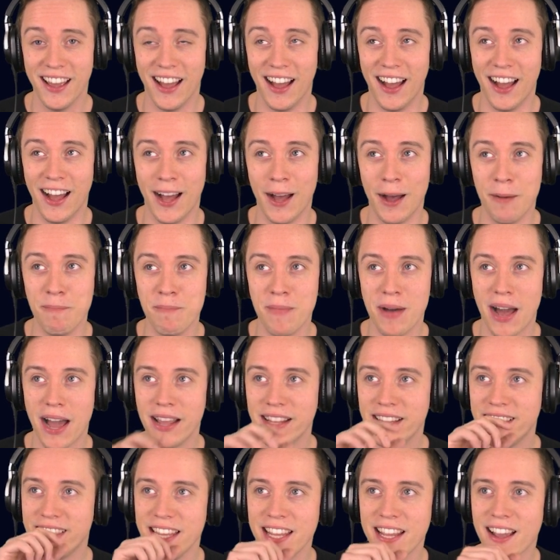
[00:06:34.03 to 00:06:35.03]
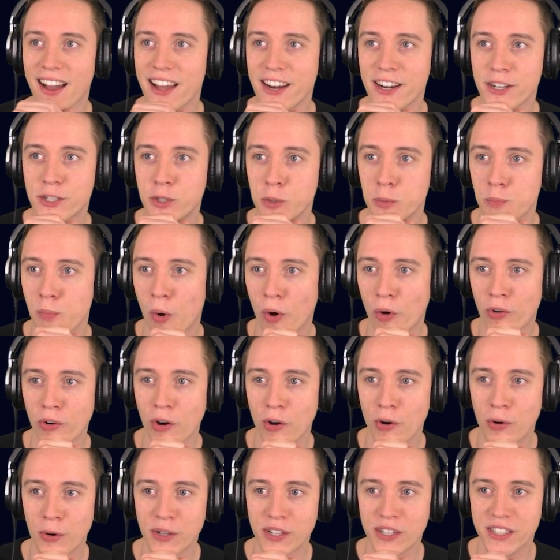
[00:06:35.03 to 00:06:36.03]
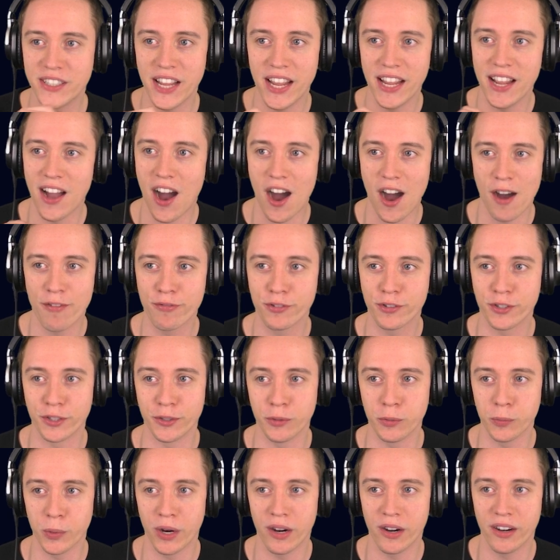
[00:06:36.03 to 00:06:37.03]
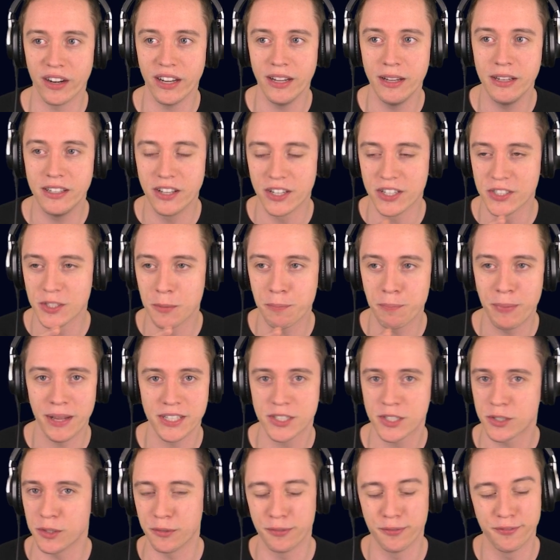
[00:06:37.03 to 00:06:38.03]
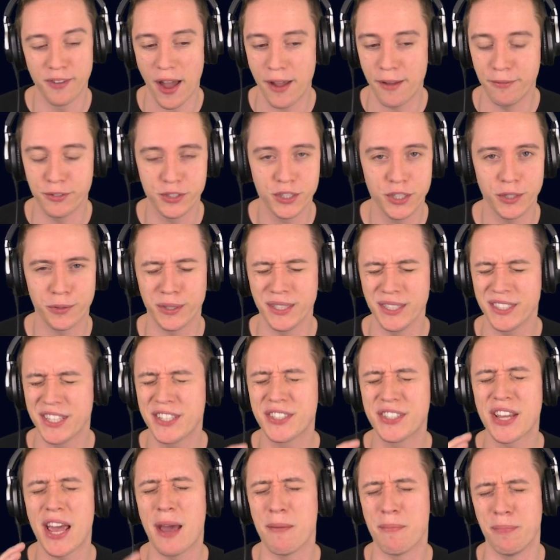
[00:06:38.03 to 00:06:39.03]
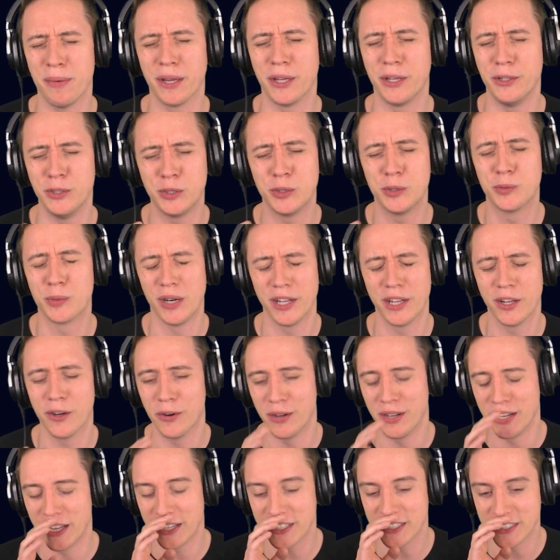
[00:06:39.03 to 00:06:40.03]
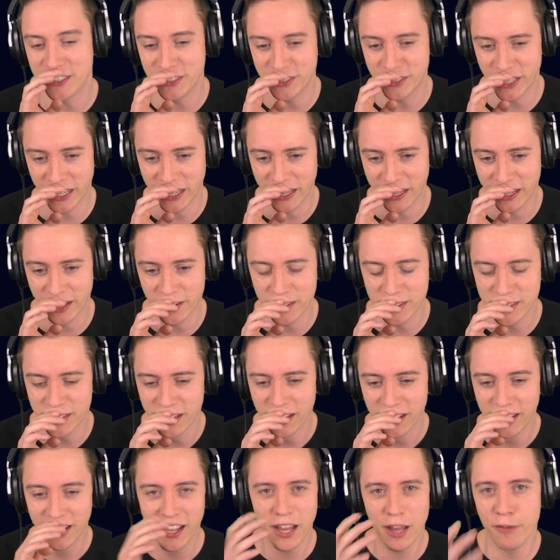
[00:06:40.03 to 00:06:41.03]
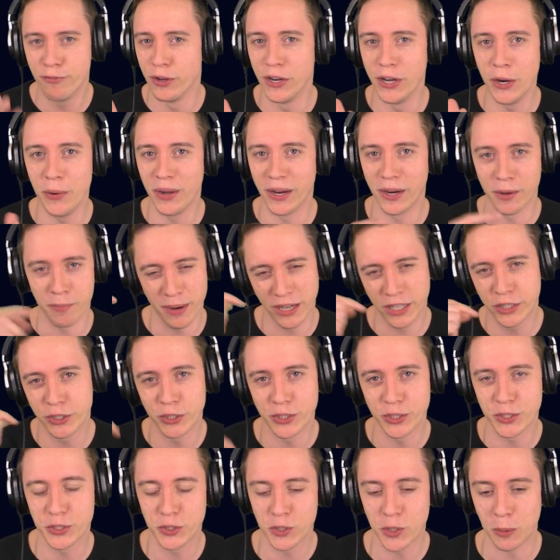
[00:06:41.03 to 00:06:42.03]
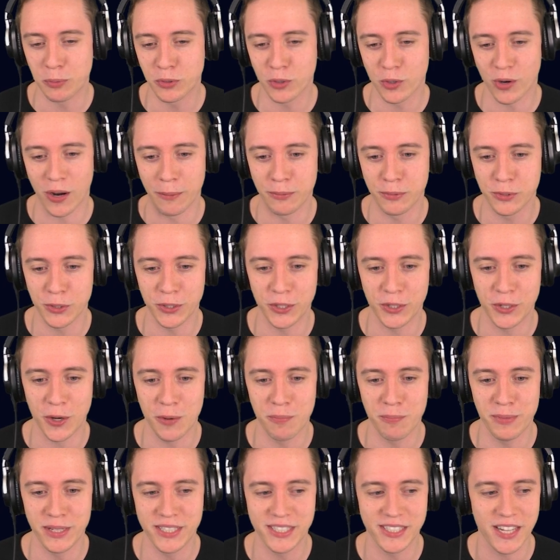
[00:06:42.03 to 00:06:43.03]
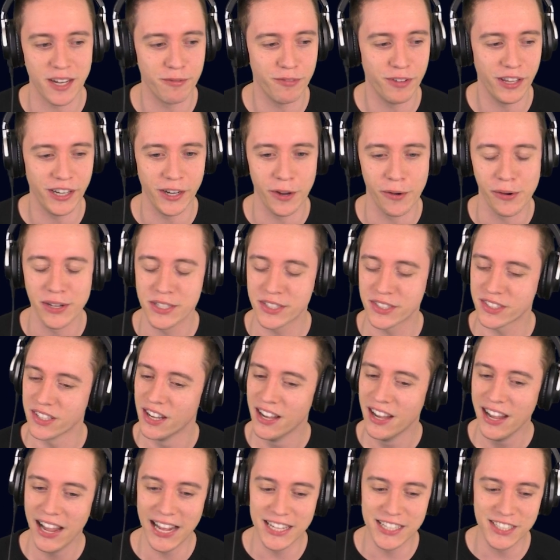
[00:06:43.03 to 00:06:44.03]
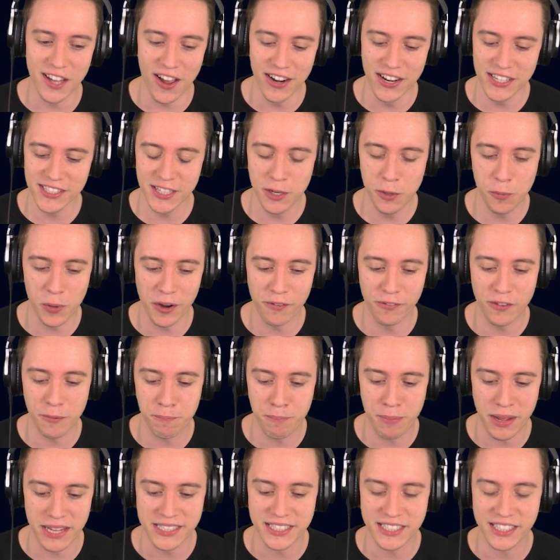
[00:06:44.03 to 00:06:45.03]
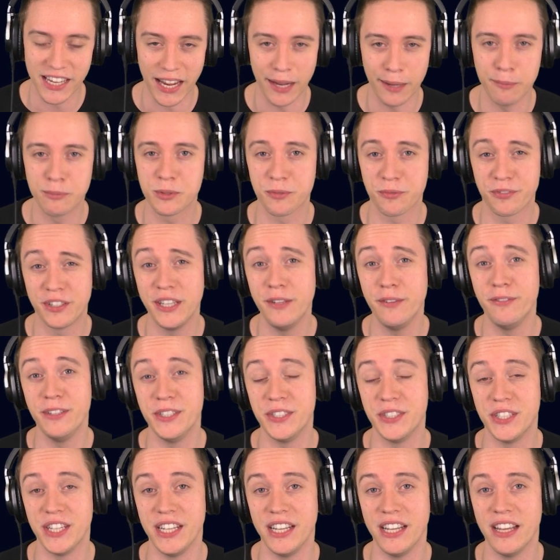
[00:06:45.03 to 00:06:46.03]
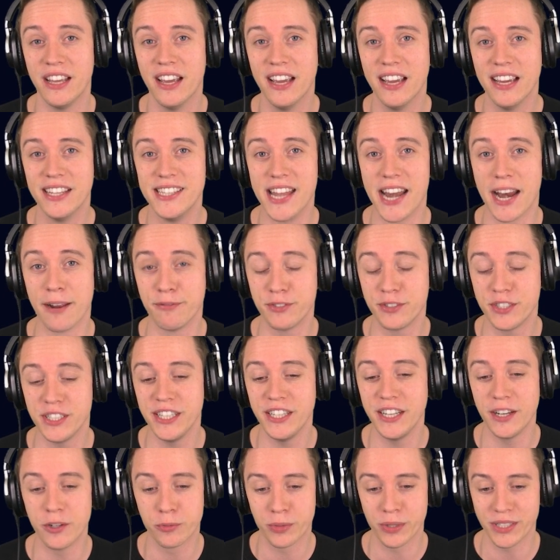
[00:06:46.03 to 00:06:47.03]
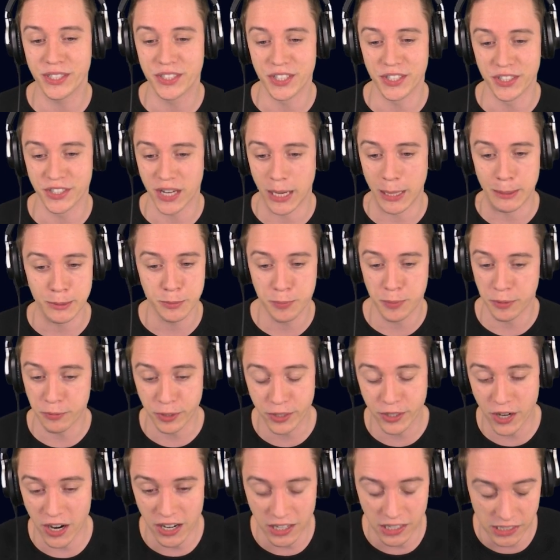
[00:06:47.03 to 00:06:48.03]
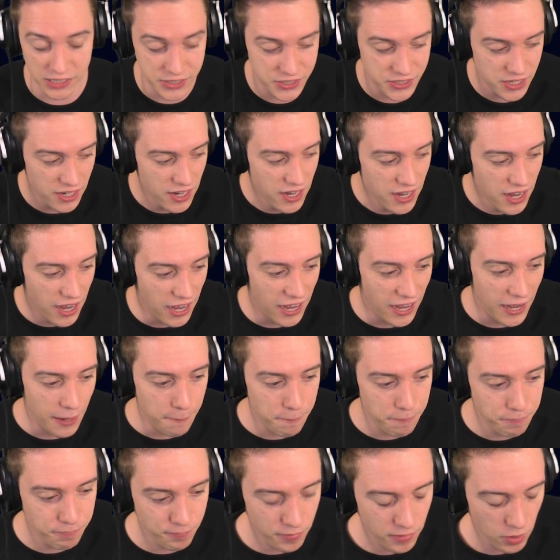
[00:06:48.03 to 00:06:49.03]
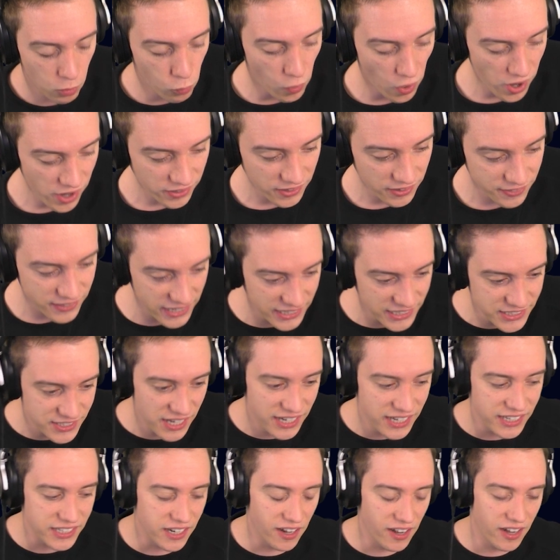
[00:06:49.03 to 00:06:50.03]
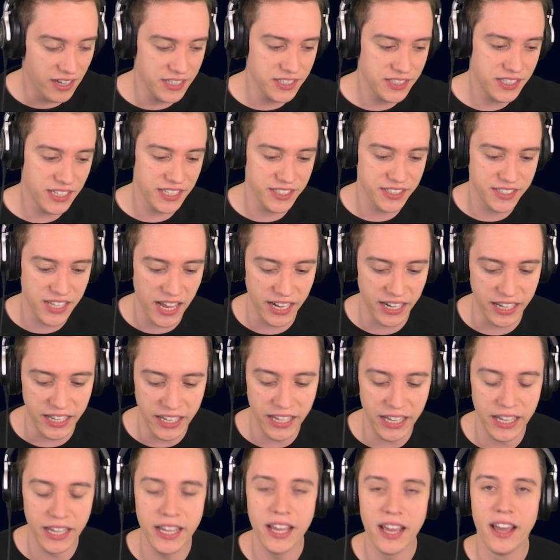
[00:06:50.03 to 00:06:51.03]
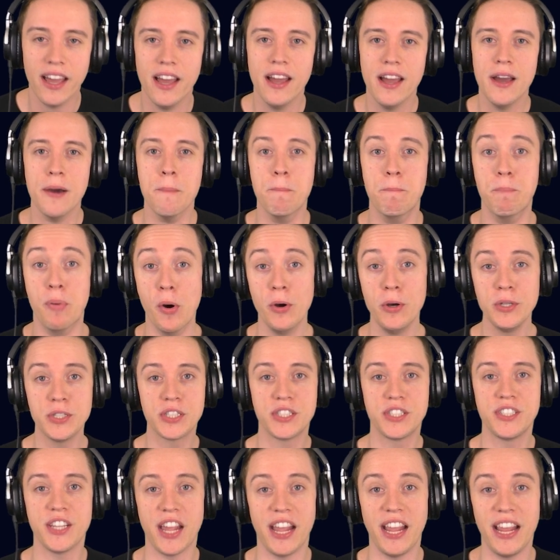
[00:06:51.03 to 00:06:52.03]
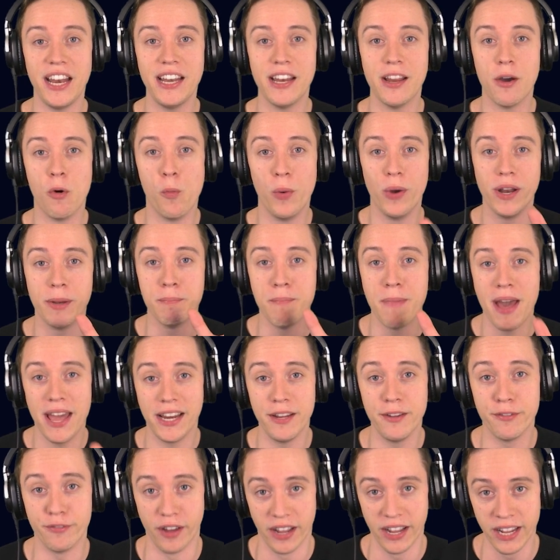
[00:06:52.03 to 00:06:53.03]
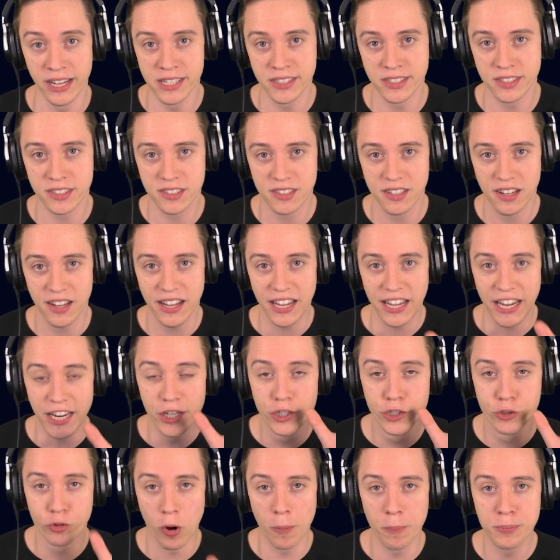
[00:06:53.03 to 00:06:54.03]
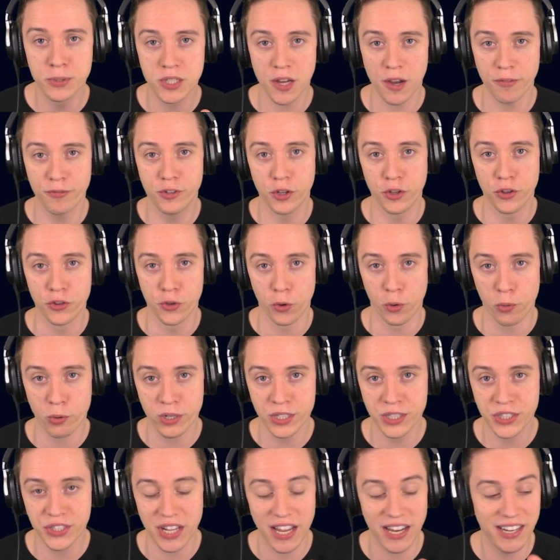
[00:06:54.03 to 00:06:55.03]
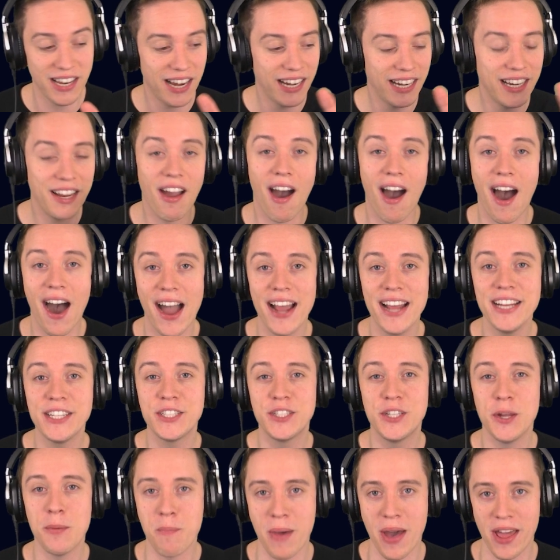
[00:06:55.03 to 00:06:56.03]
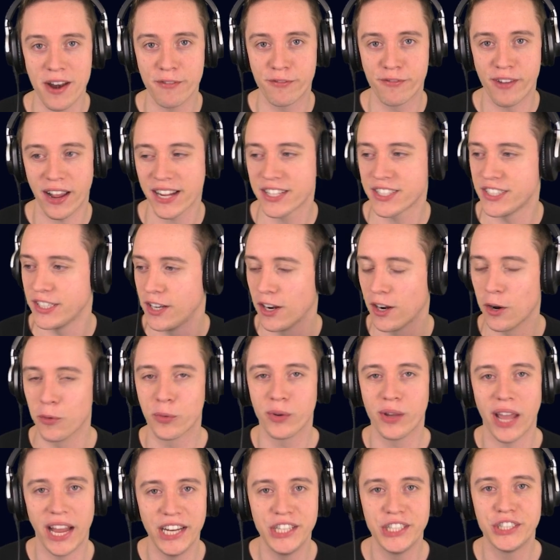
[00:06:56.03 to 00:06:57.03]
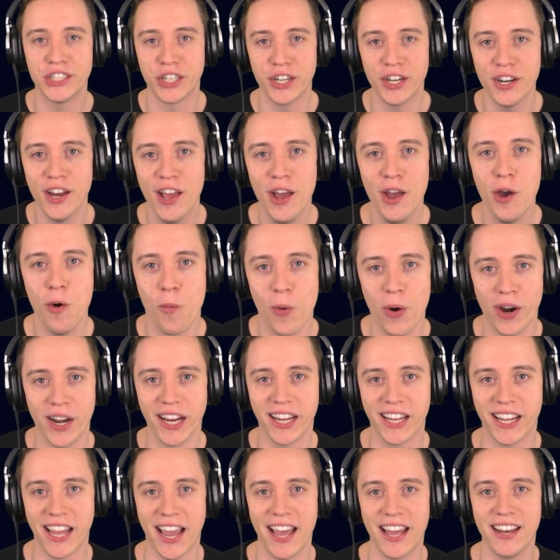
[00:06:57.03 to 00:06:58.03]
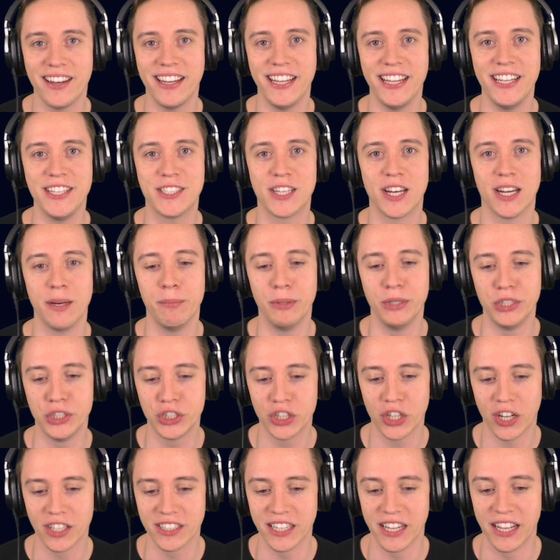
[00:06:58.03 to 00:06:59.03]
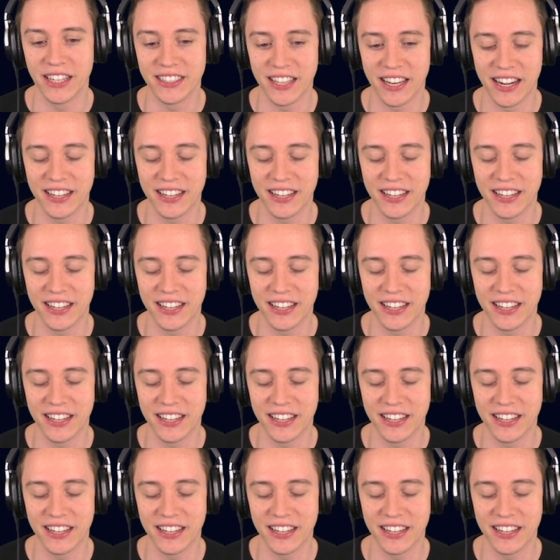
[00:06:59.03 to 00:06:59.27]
Um, I think either tomorrow or the day after, where he does a best of five series. It's epic. You should really go and check it out. If you're new here, make sure to subscribe so you don't miss that video. It's it's honestly one of the best games of T V Z that I've seen in recent times. But regardless, um, one of the things that he does is that he boosts in with Medivacs. He drops off the Thors and then he hides the Medivacs in a location where they can't easily be shot at.